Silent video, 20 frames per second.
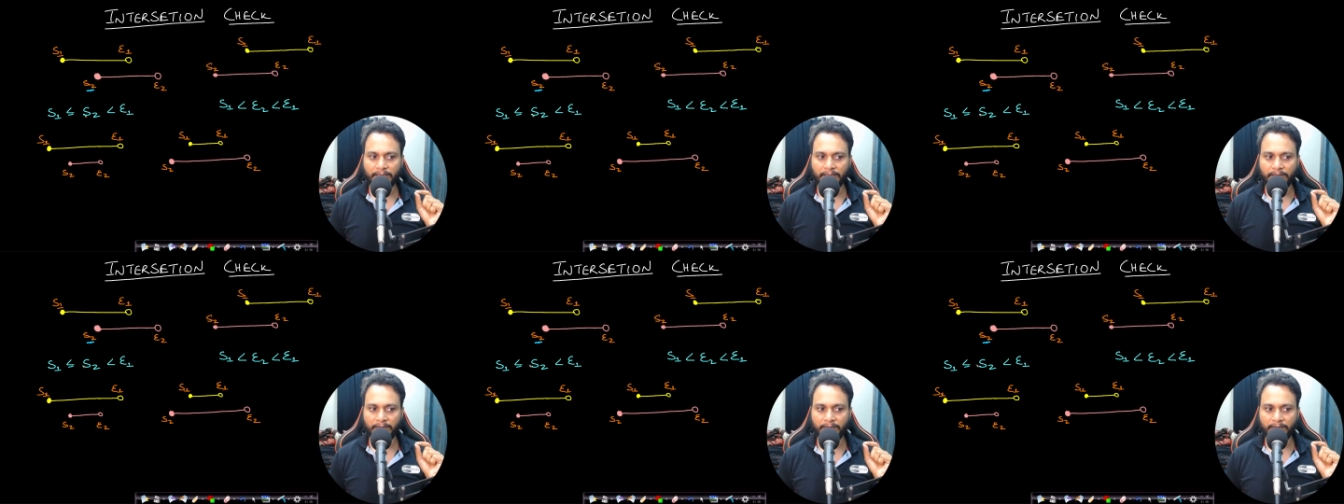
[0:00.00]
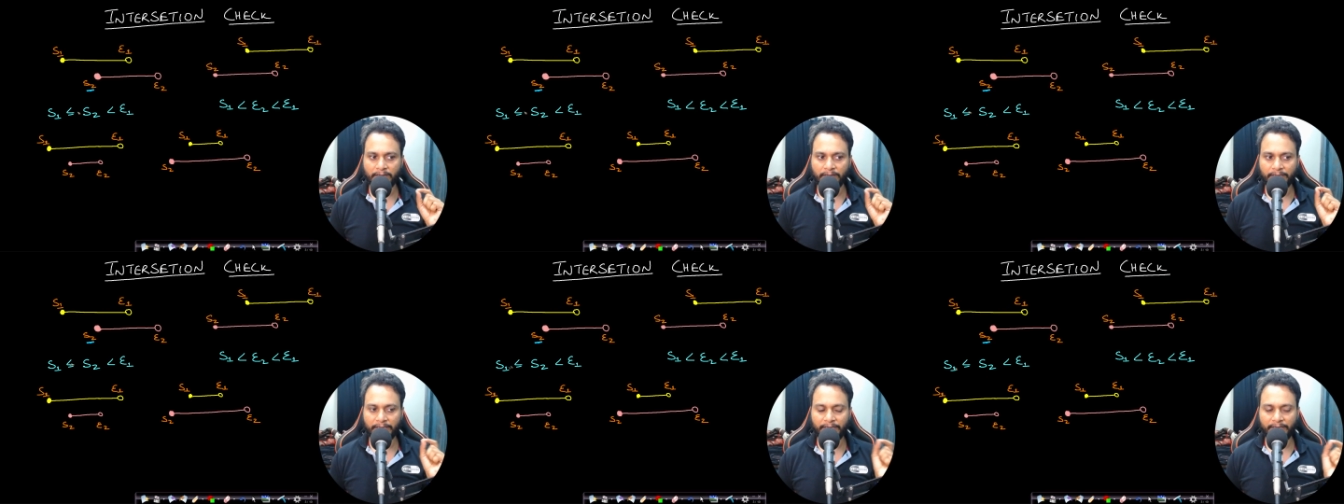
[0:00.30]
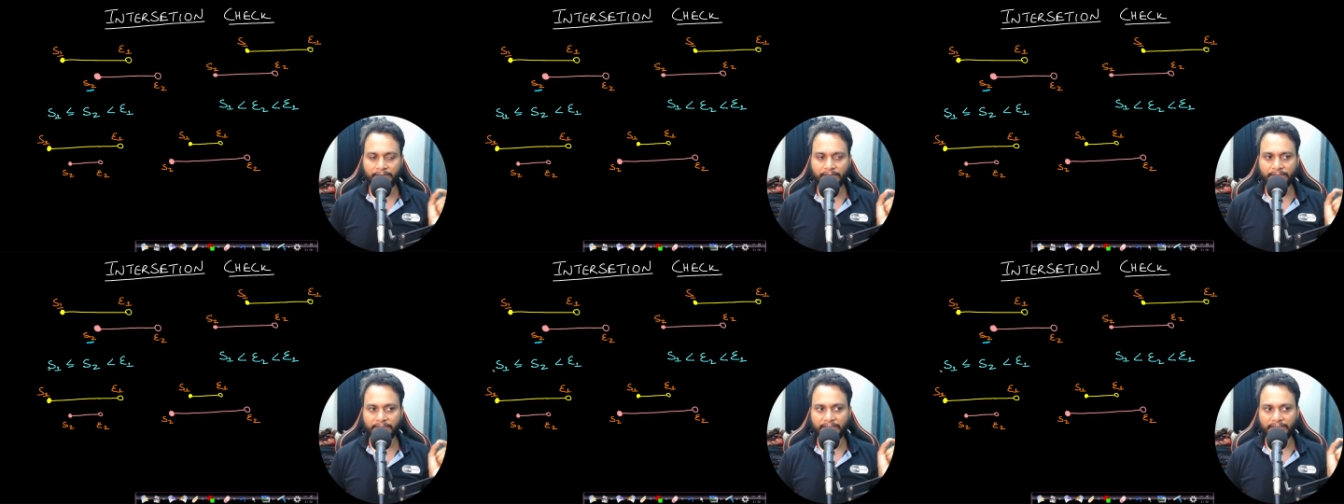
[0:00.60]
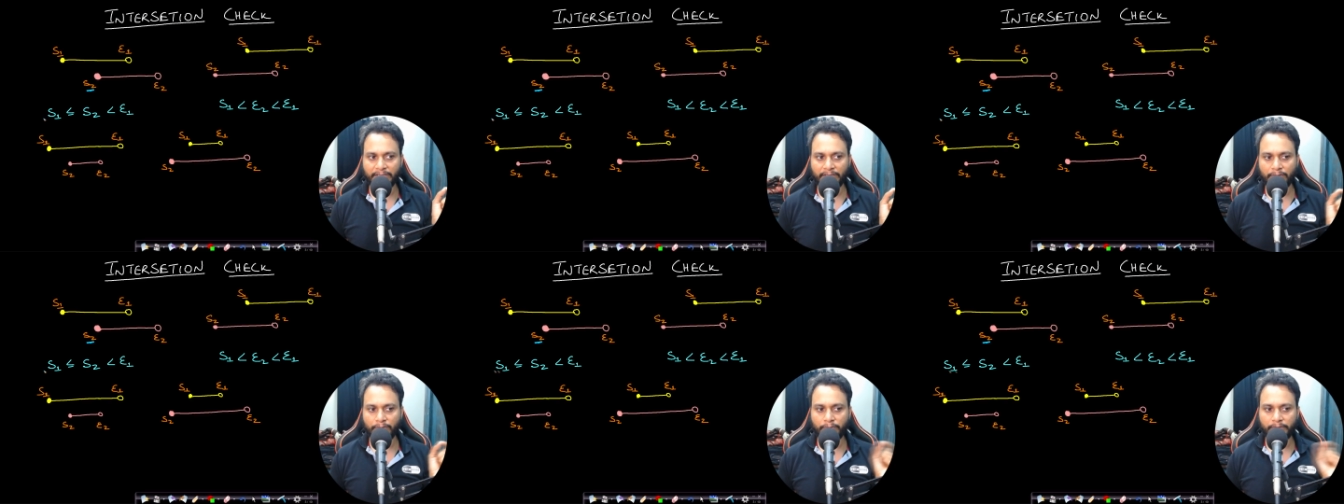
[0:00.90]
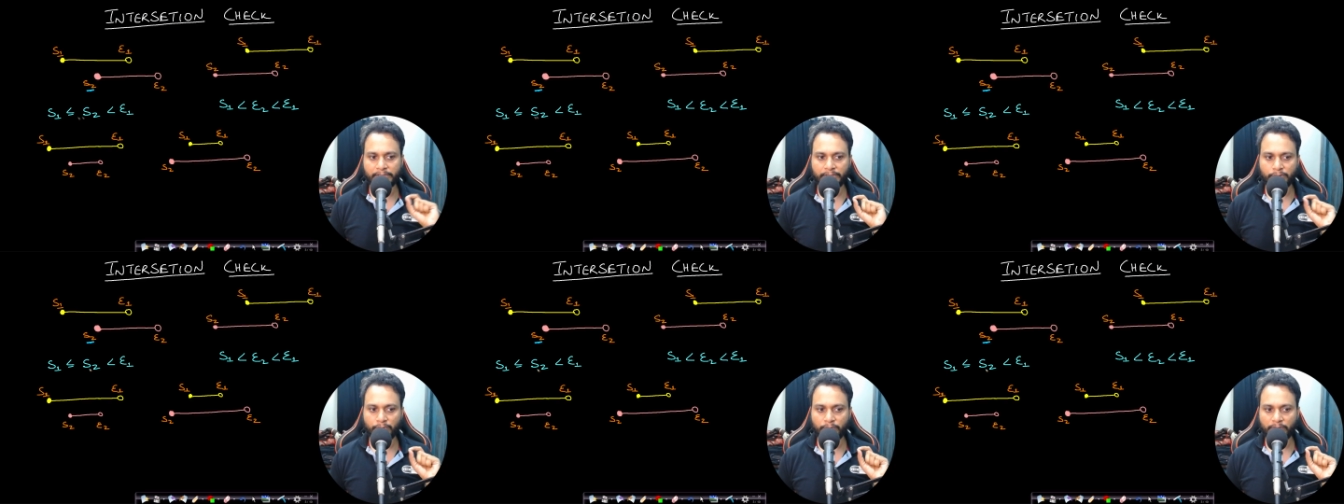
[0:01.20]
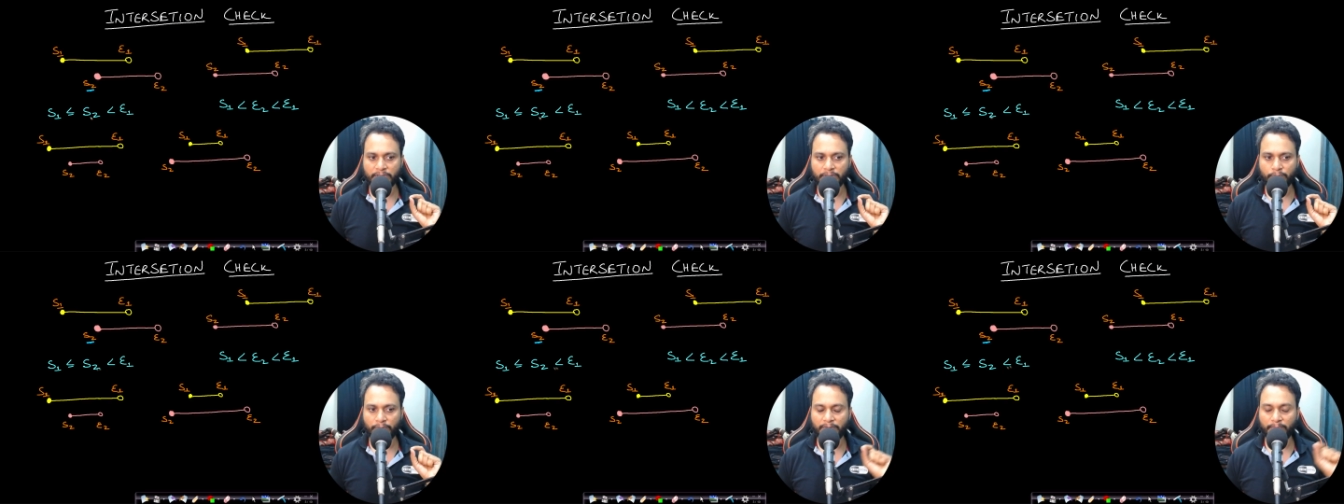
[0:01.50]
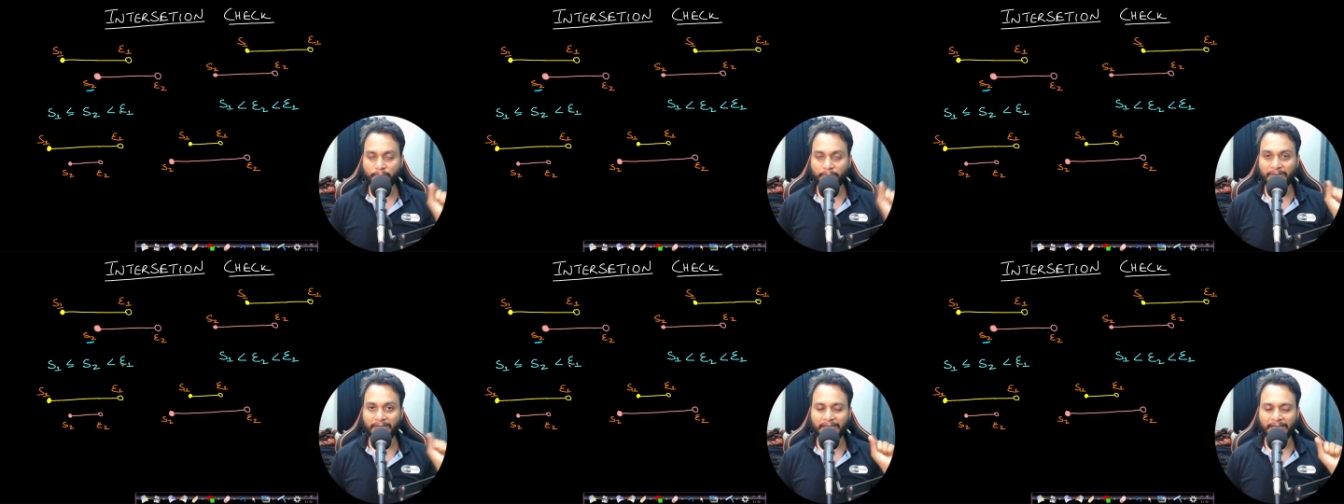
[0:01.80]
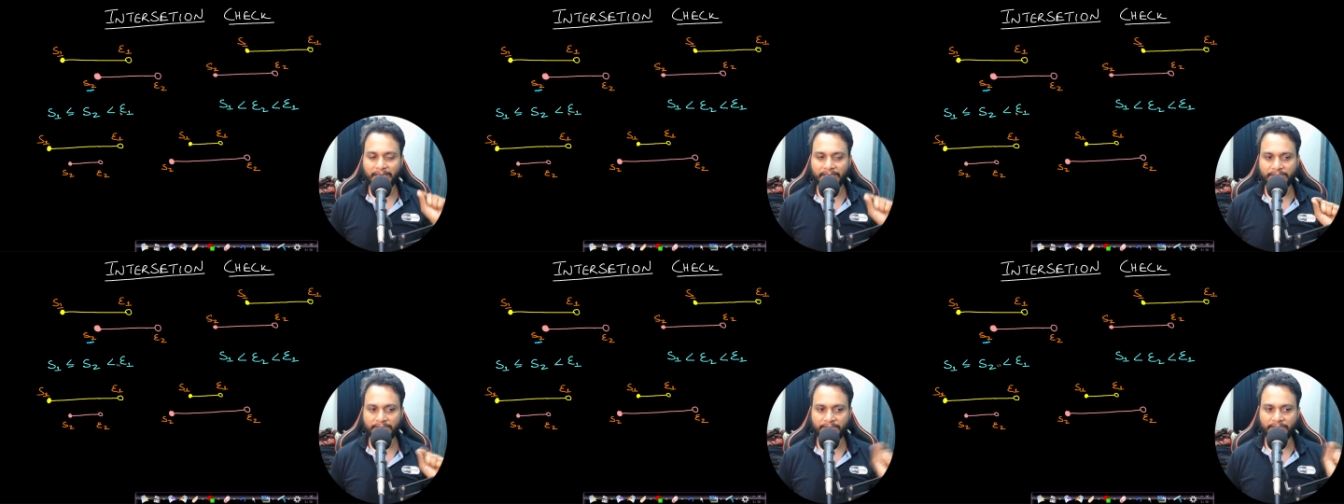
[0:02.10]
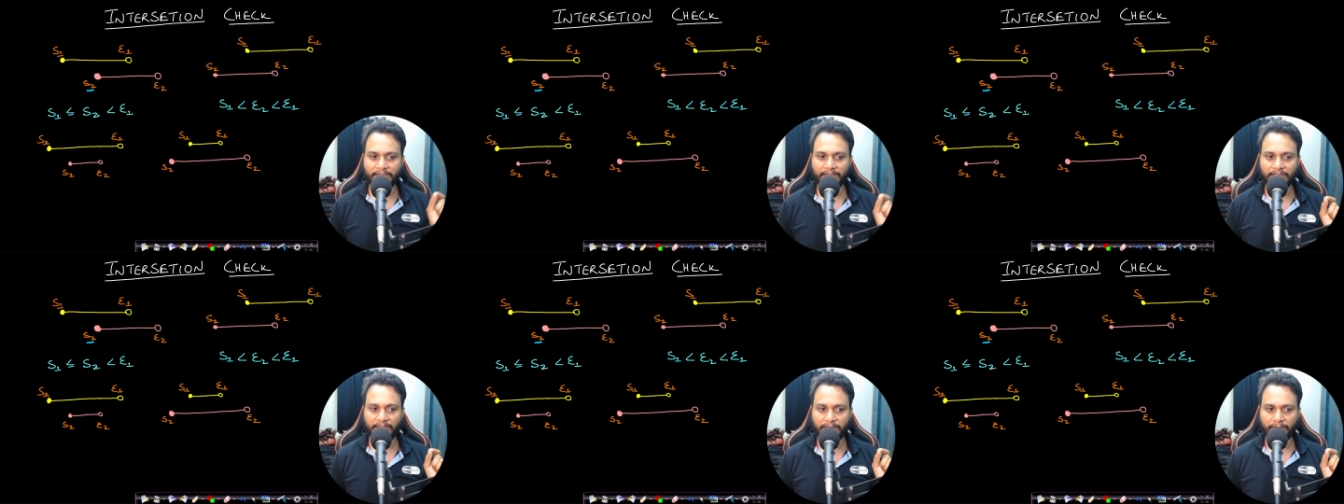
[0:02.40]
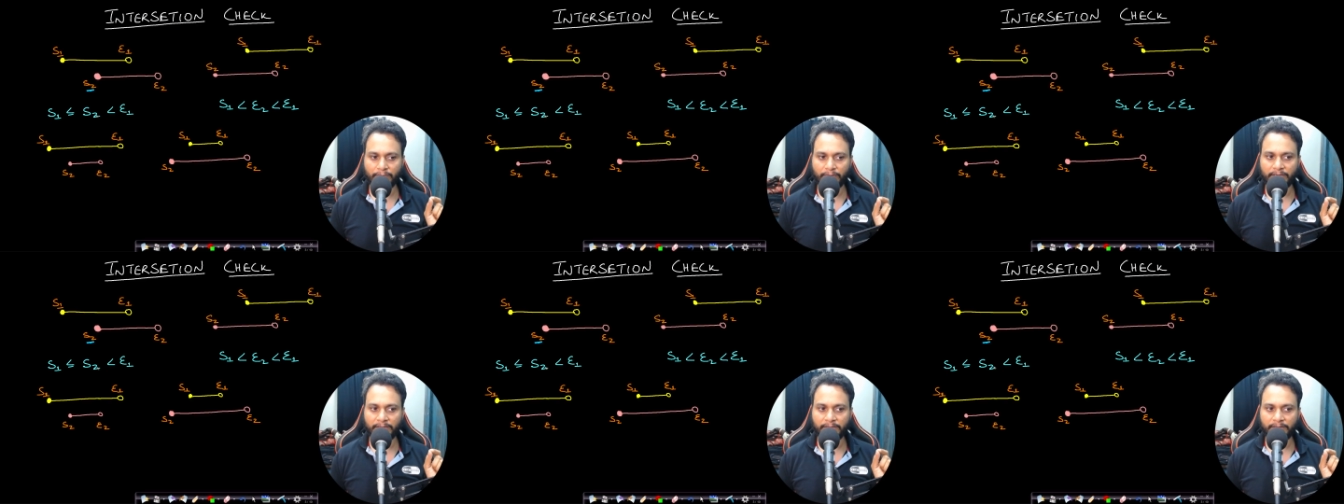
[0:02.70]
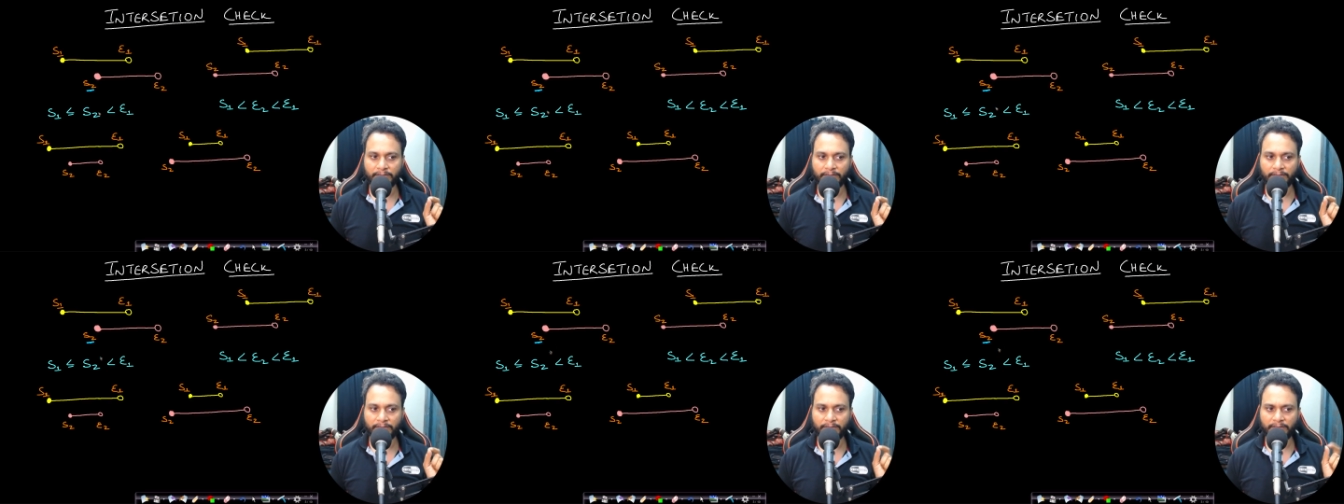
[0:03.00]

uh, greater than equals to S1 but less than E1